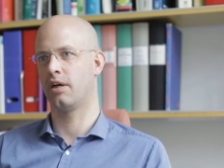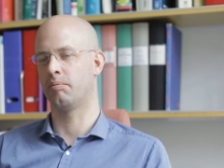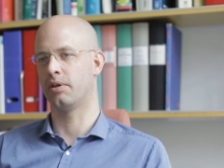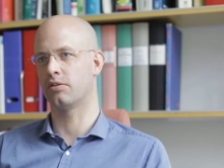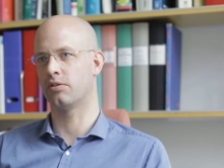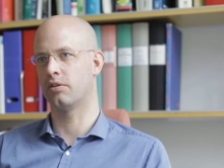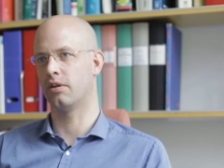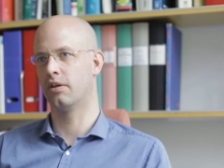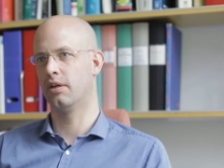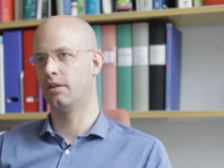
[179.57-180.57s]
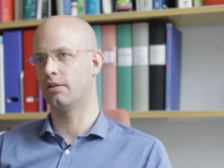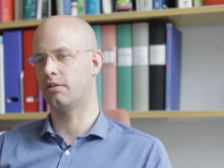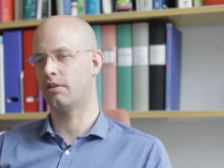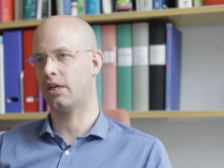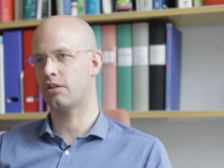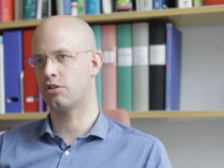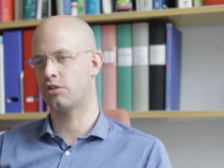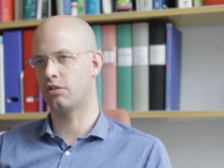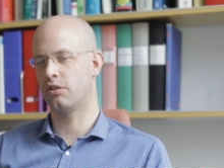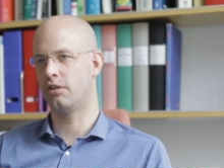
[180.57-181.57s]
I mean, so the
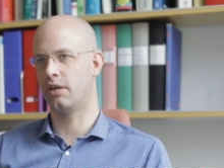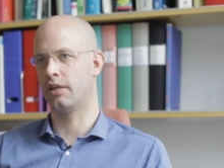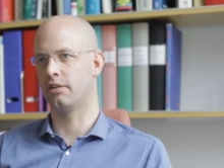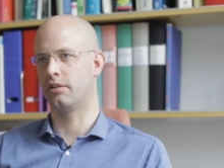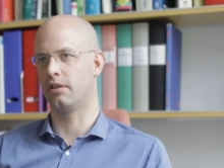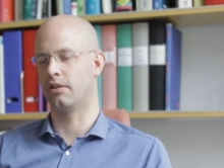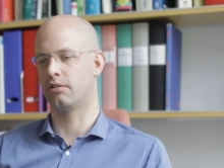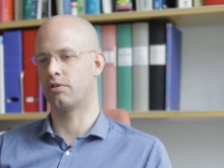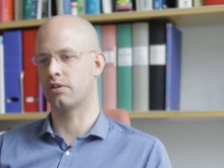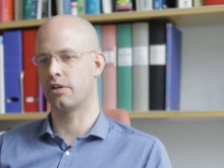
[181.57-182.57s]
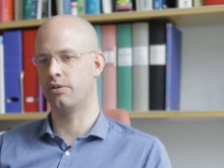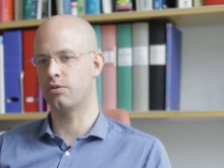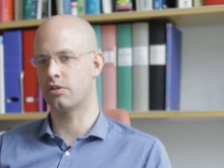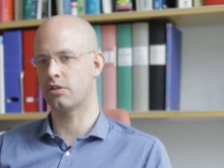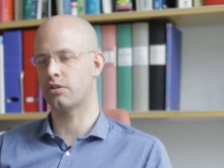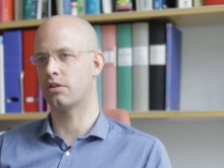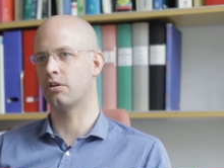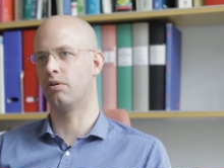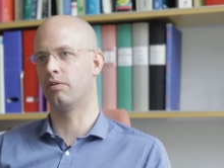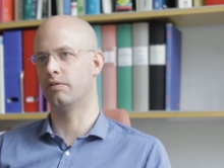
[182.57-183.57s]
texture and the translucency
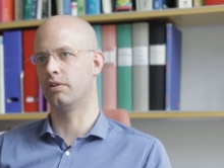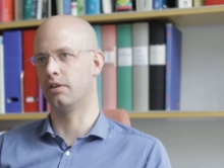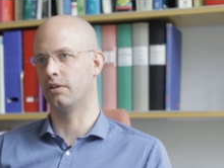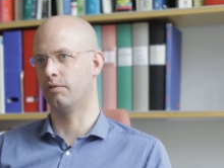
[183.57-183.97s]
of the